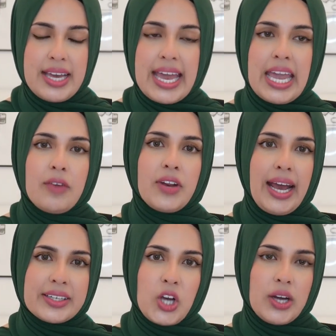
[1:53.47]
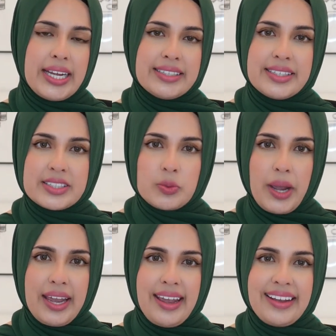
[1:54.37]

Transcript: If it had gone India's way,